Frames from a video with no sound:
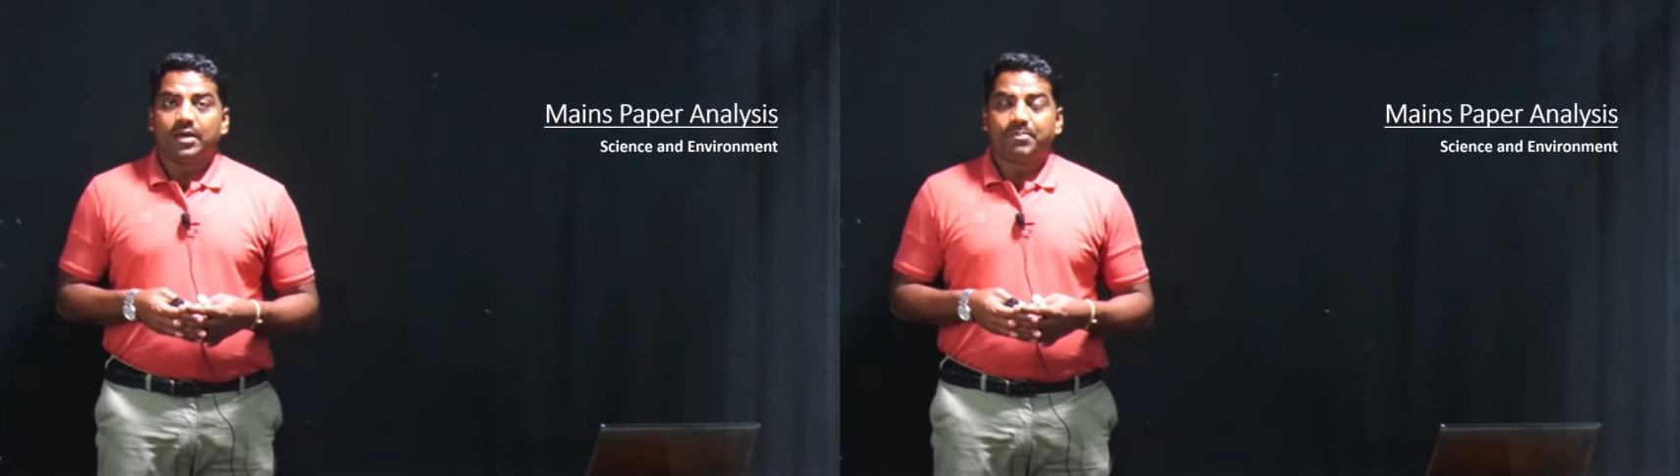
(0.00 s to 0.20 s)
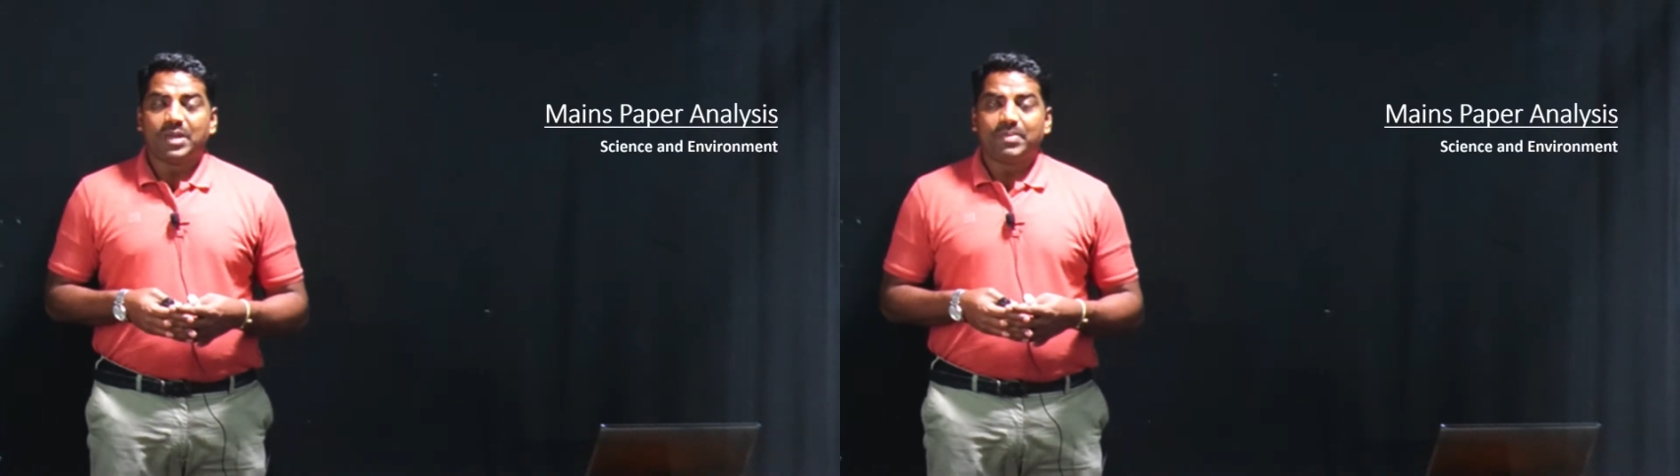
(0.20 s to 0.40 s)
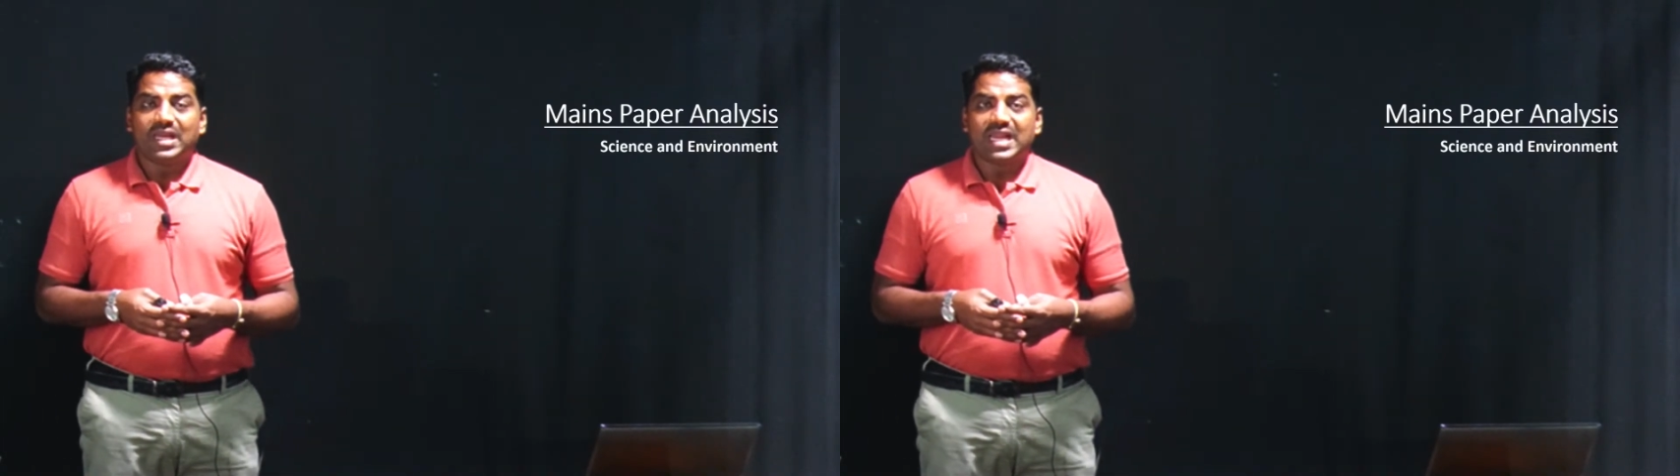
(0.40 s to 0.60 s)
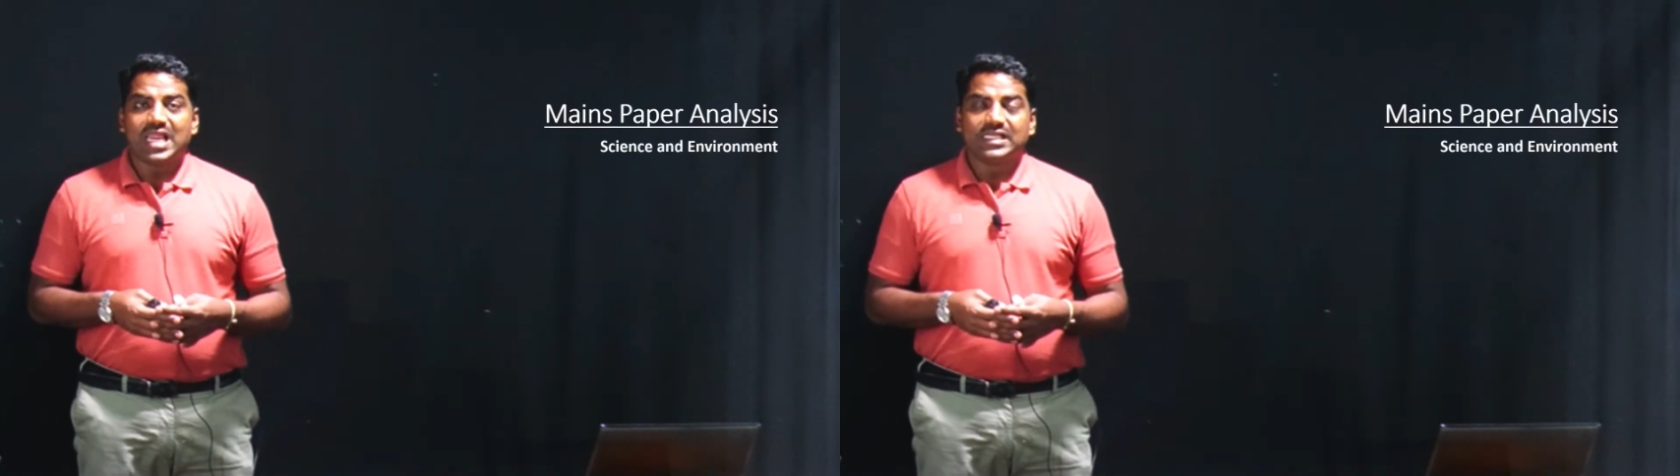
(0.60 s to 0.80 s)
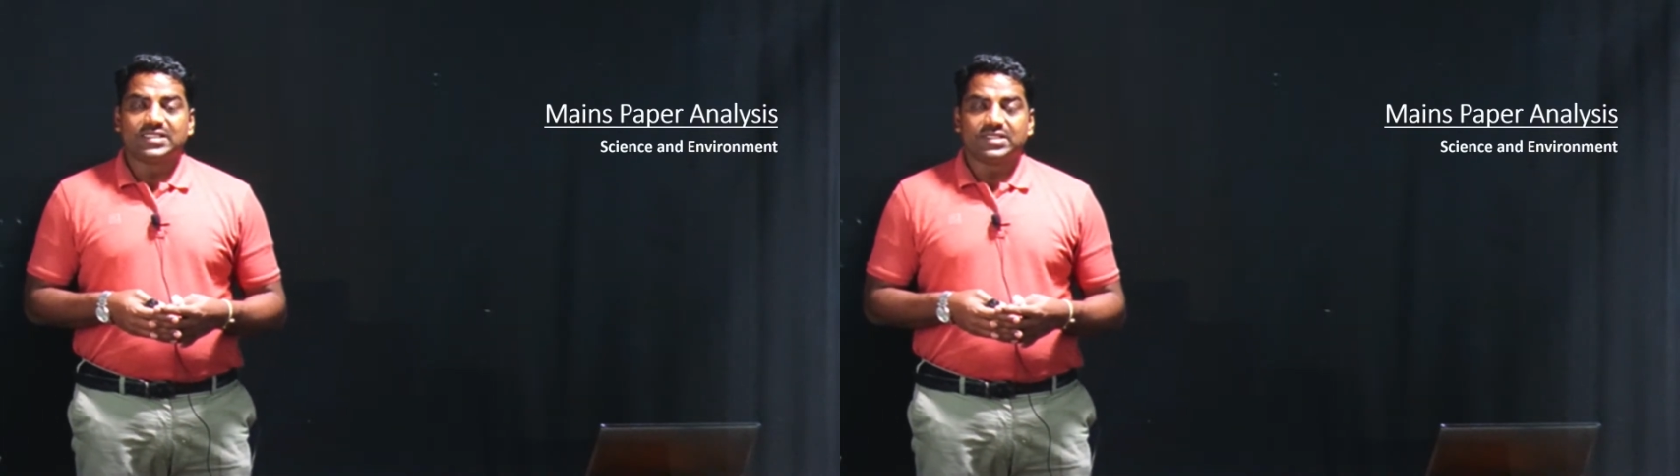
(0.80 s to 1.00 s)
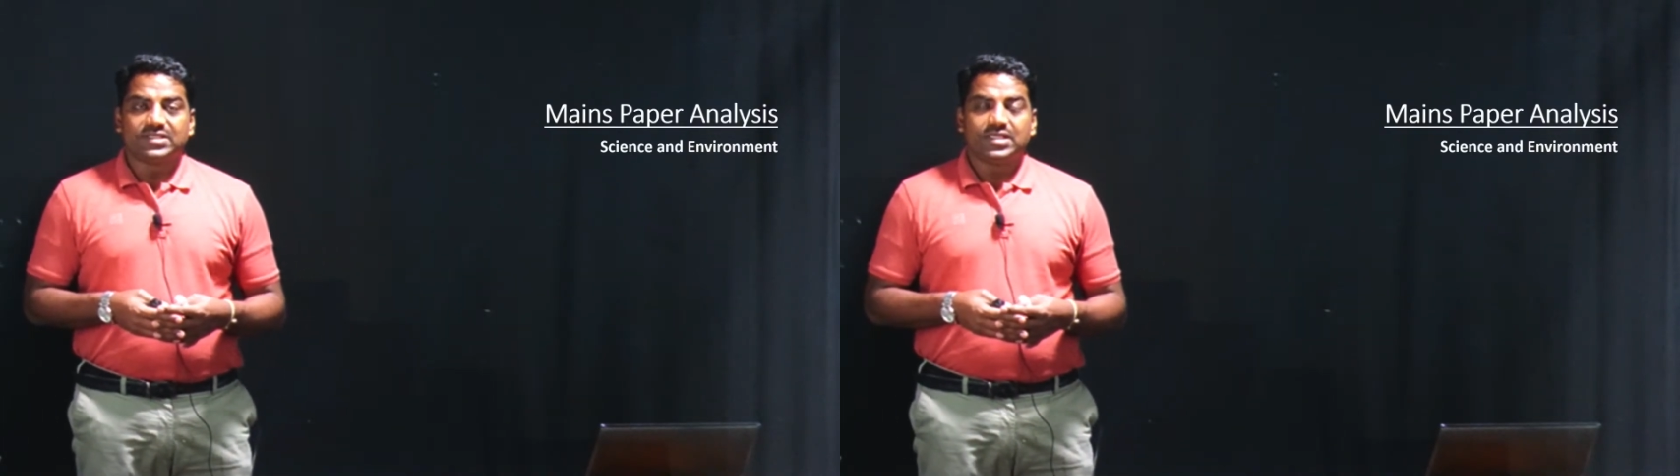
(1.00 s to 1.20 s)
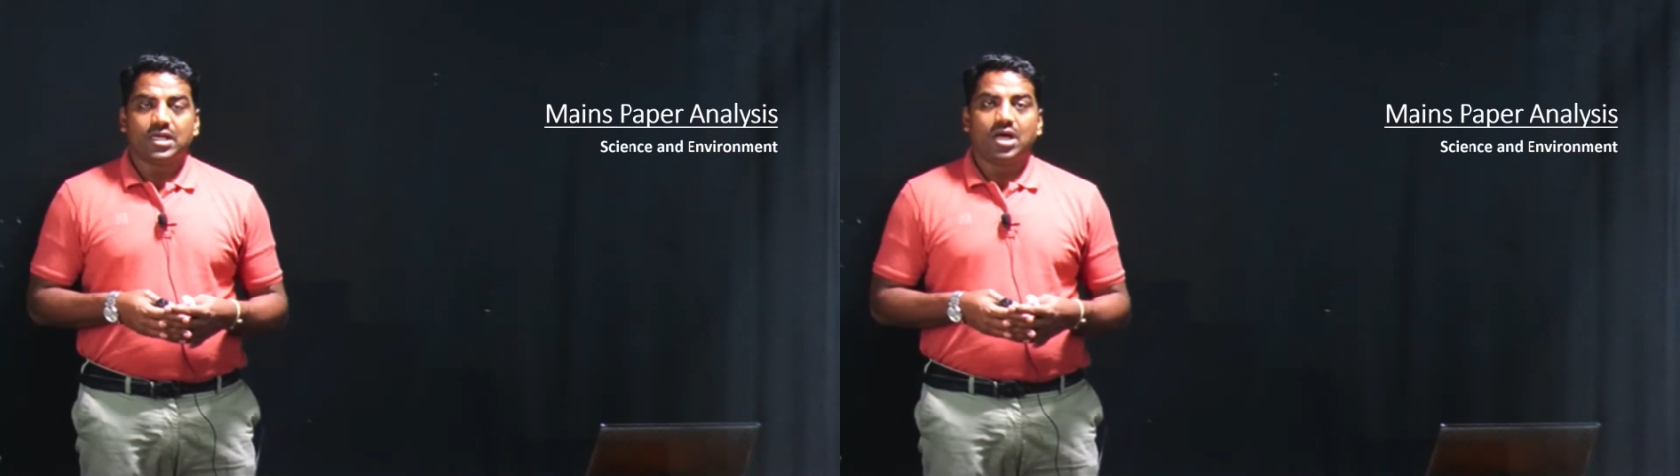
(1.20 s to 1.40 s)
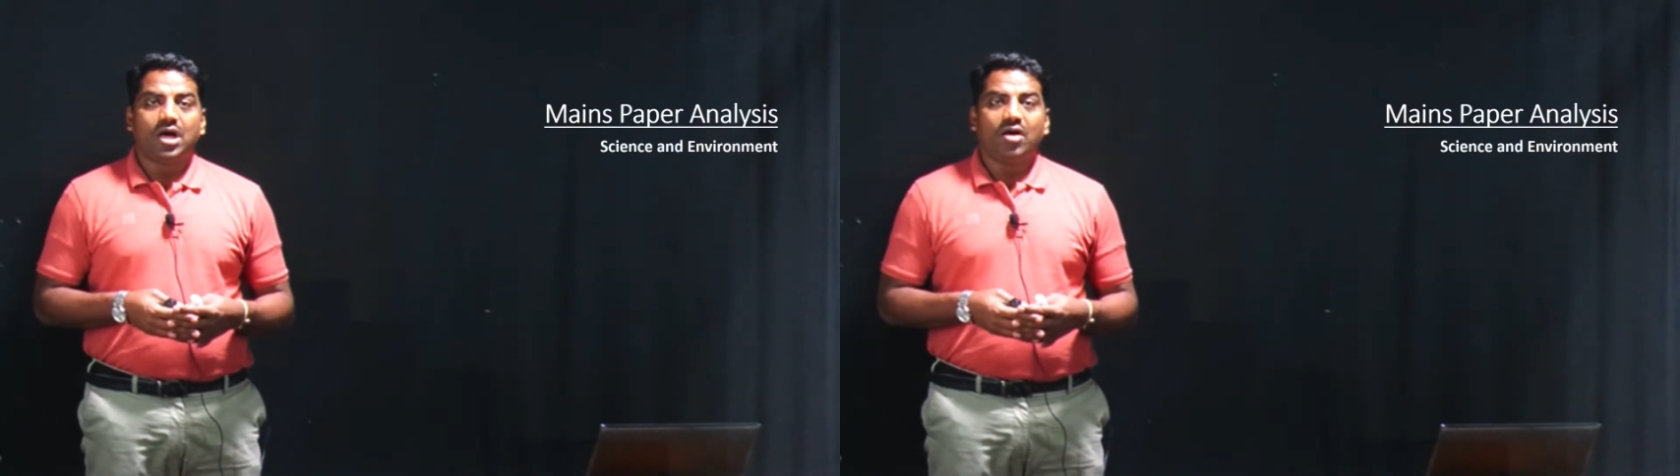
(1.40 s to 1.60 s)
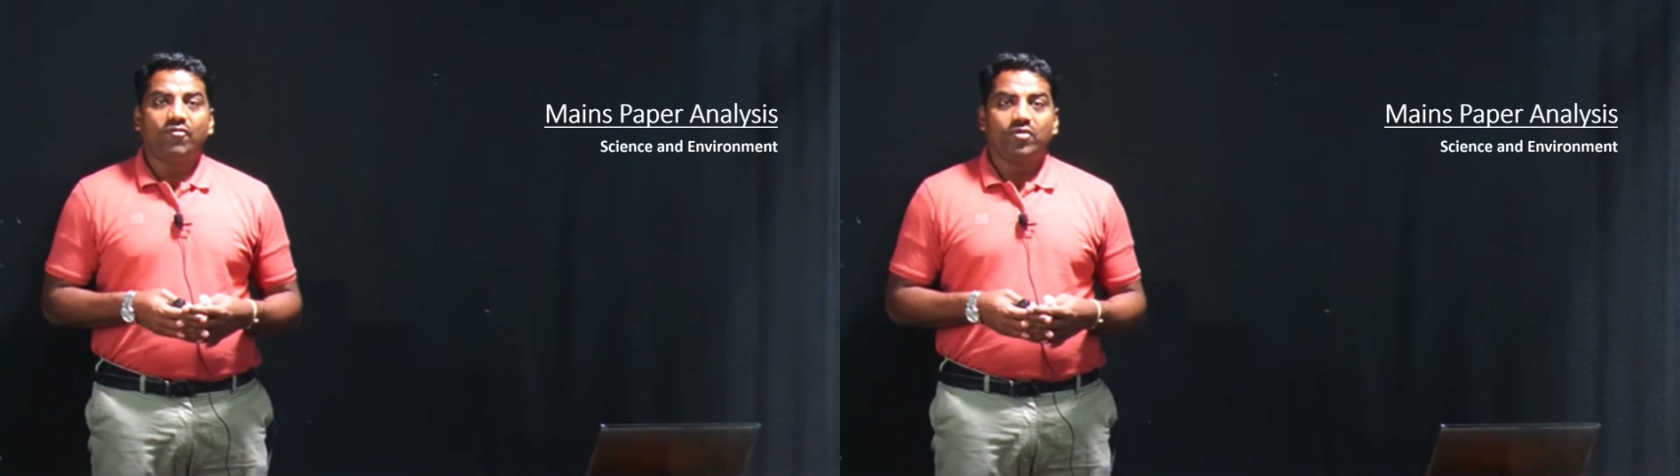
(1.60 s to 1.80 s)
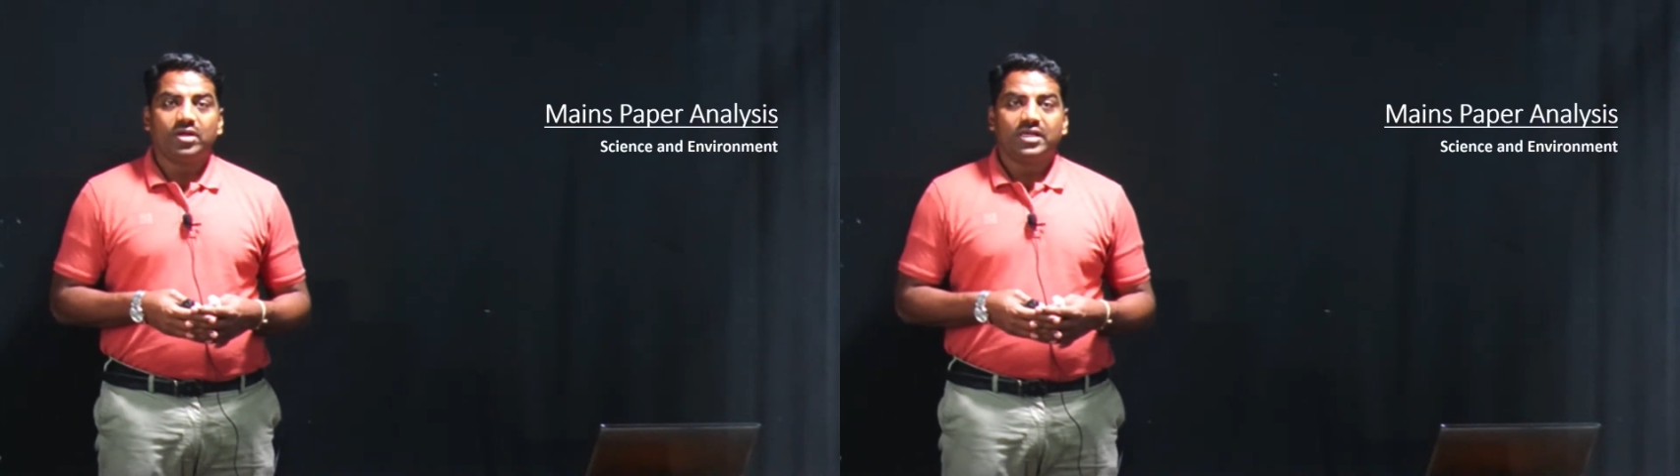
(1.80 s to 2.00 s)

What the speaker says: paper analysis of